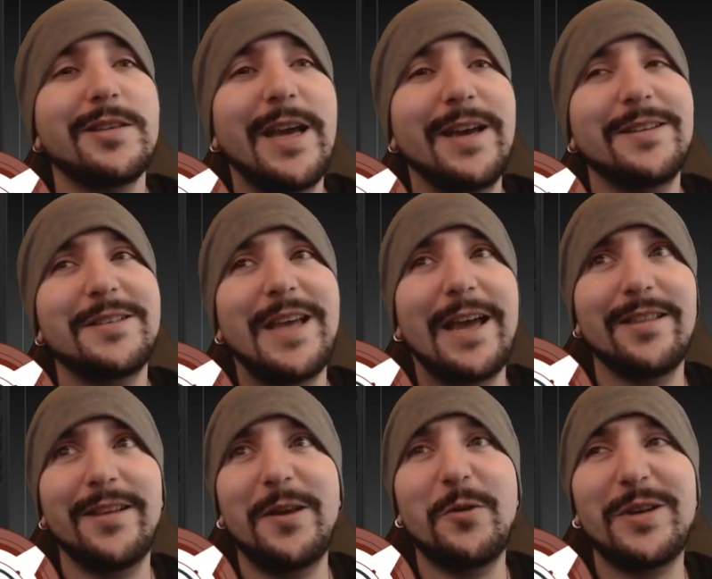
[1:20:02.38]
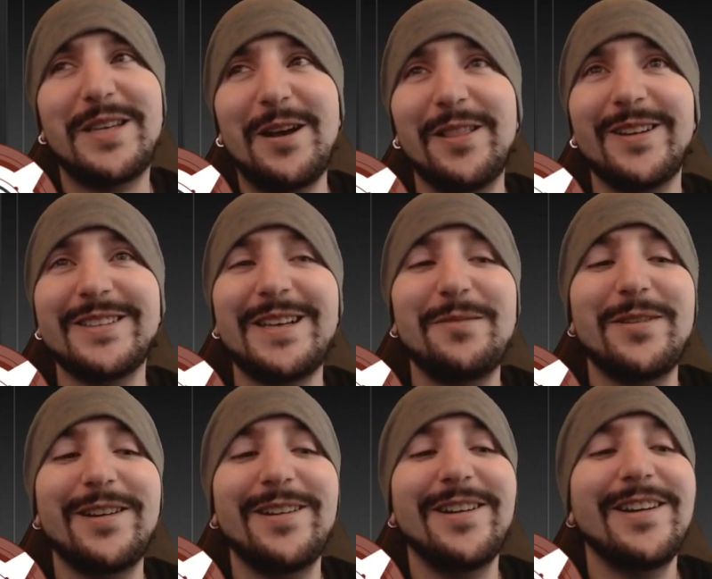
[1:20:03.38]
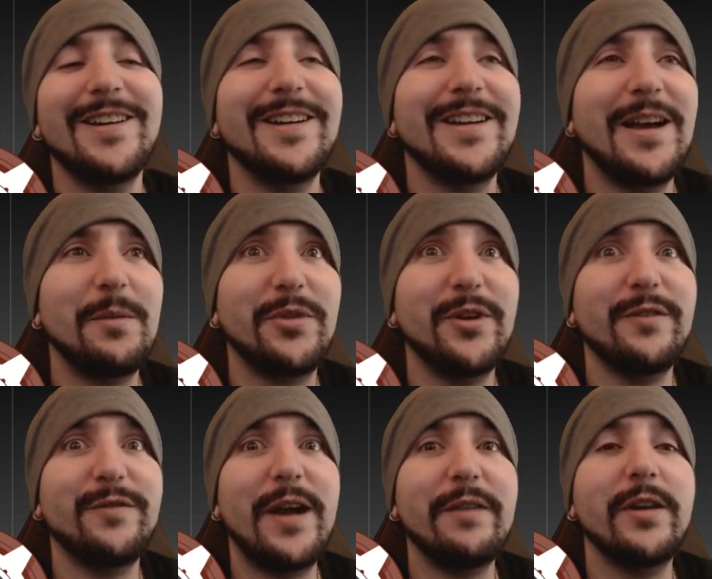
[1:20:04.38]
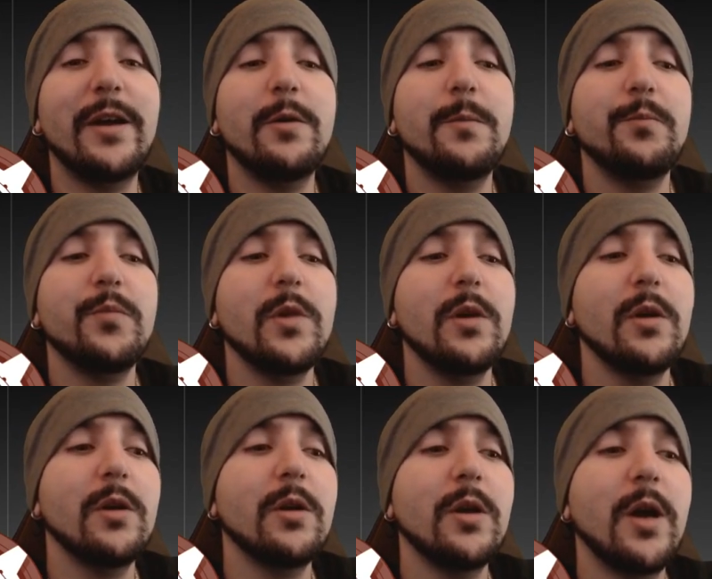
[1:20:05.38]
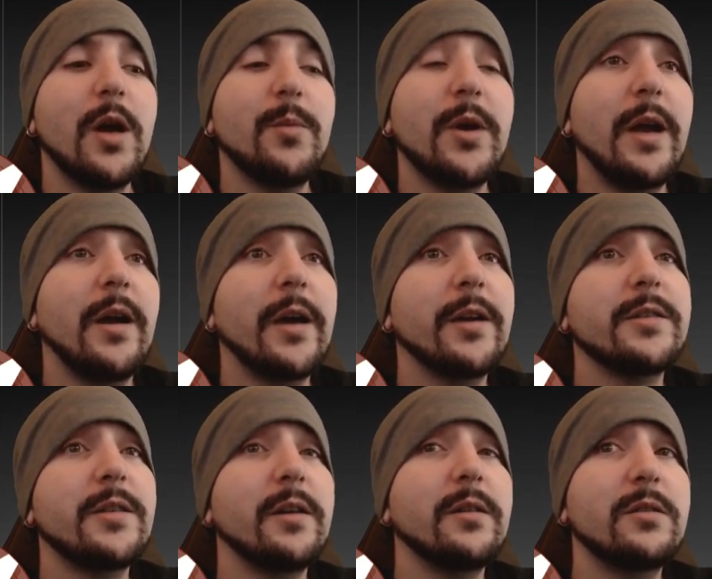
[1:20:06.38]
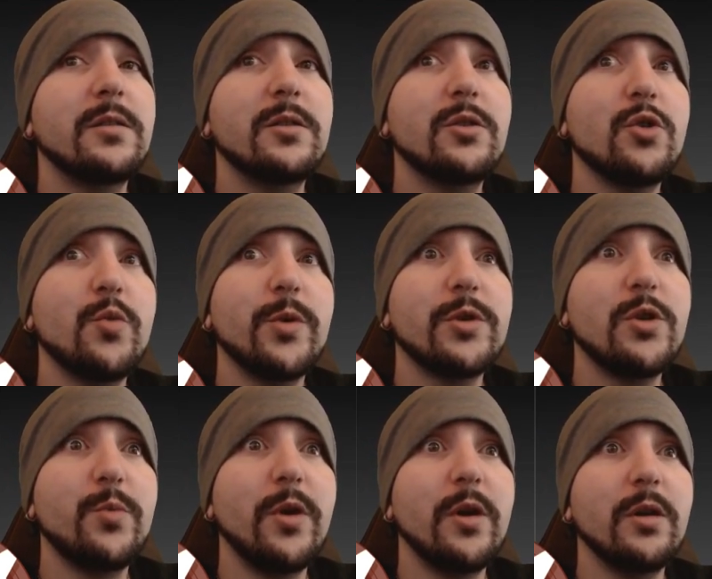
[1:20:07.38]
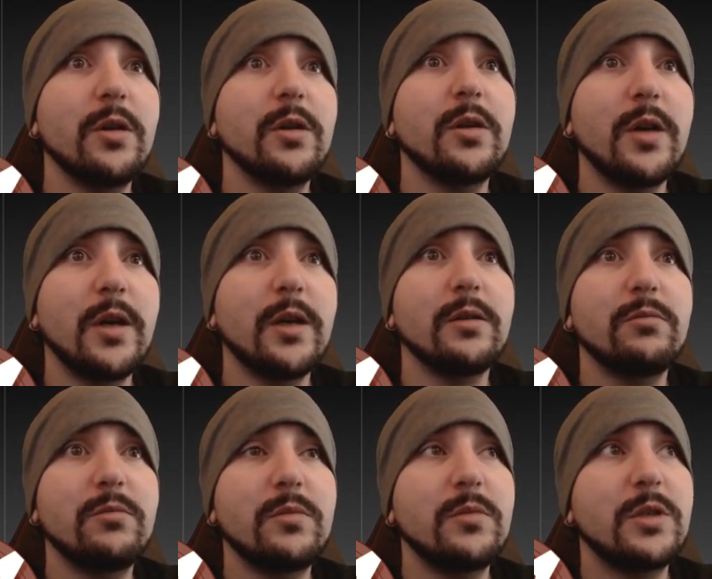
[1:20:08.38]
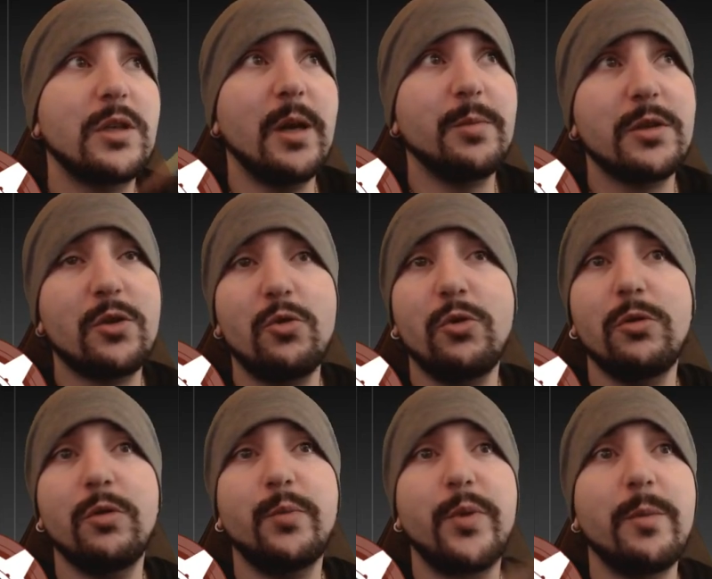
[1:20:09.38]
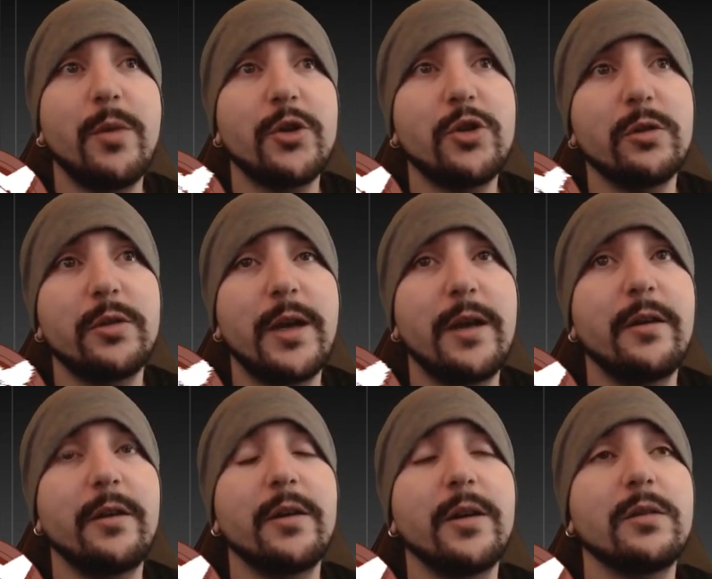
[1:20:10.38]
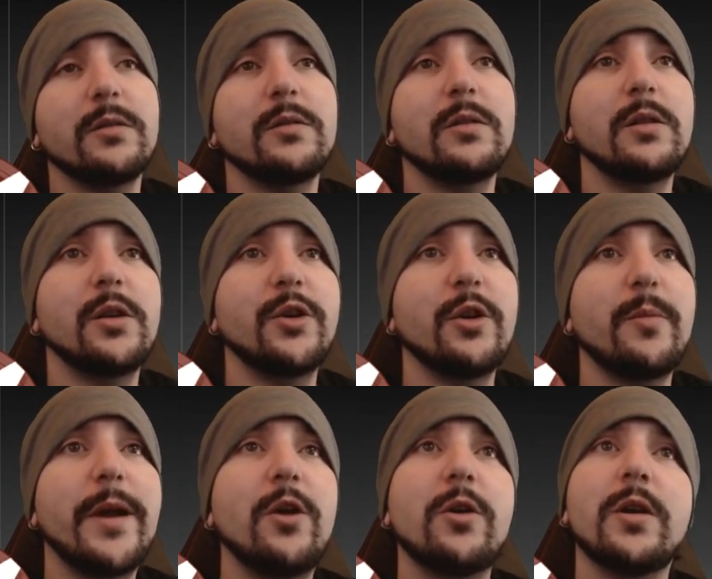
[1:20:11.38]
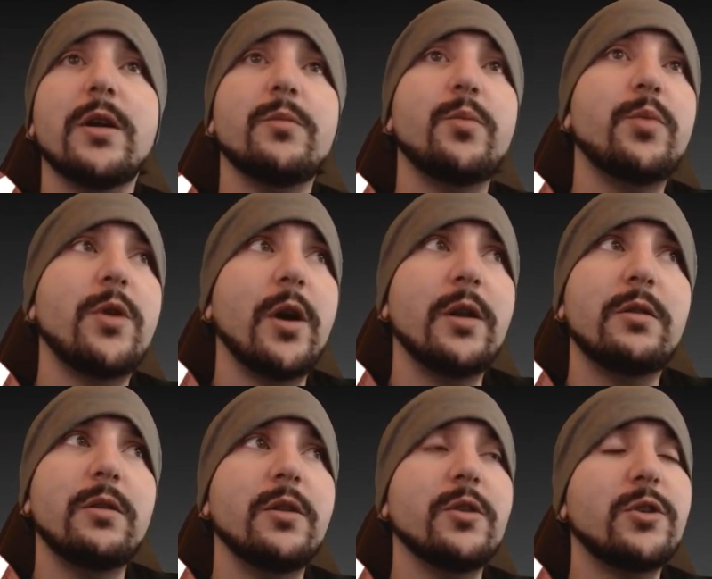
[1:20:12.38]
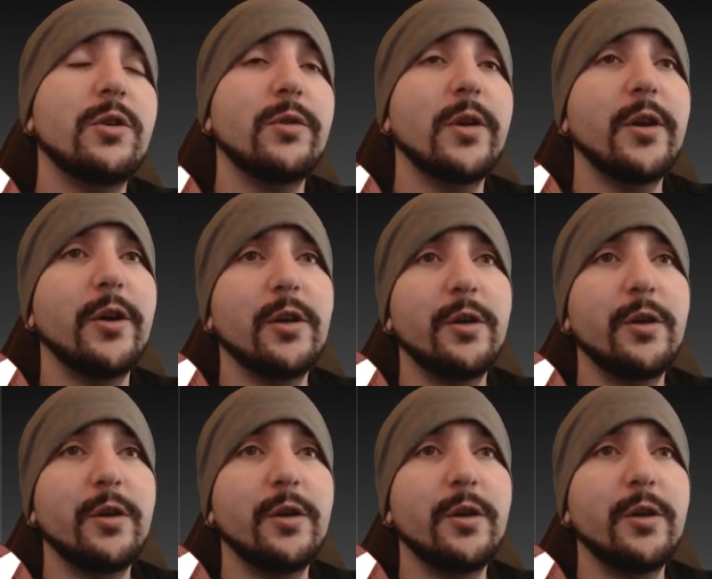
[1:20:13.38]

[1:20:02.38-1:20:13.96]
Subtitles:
Sadly, it was a long time ago. I'm 35 now. But yeah, I got started super early and skipped school pretty much altogether and learned on my own and got into the industry really early.